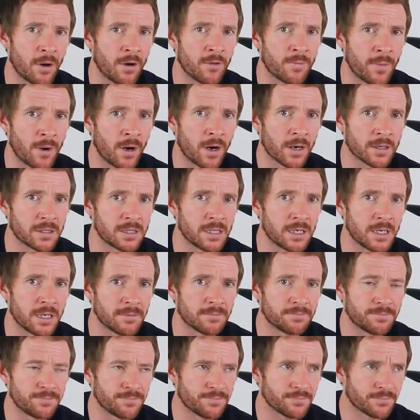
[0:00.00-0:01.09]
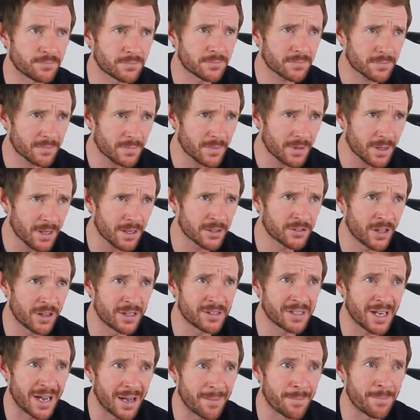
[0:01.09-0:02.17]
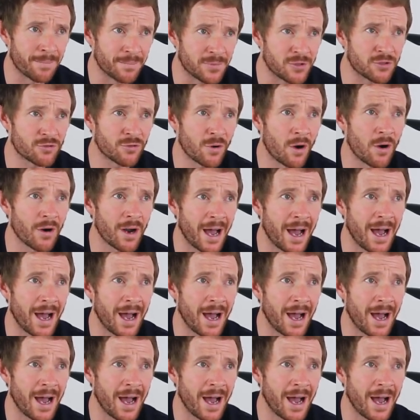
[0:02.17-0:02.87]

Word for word: both bikes here. So there's strong